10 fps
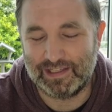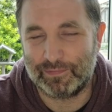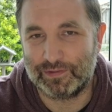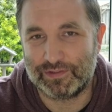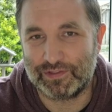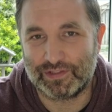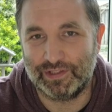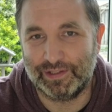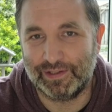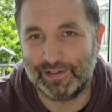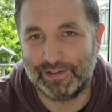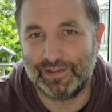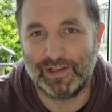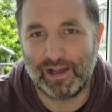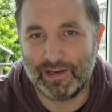it was just
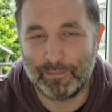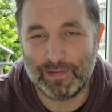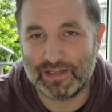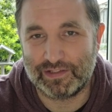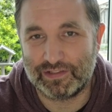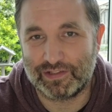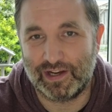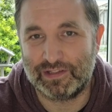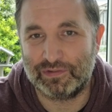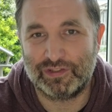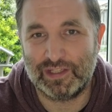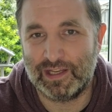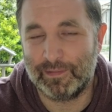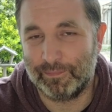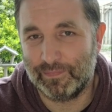an amazing sight to see
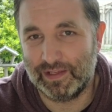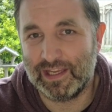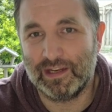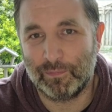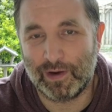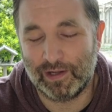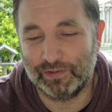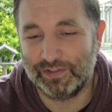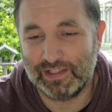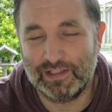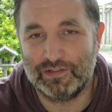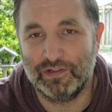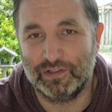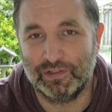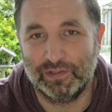them in the wild, in the
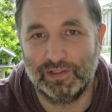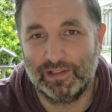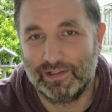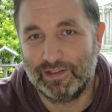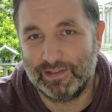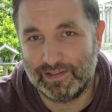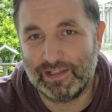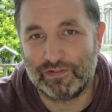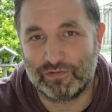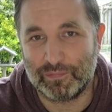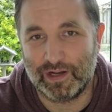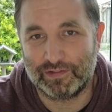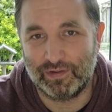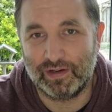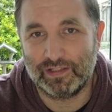jungle, in
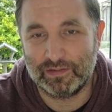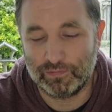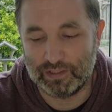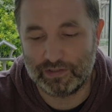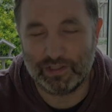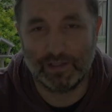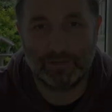Sumatra, Indonesia.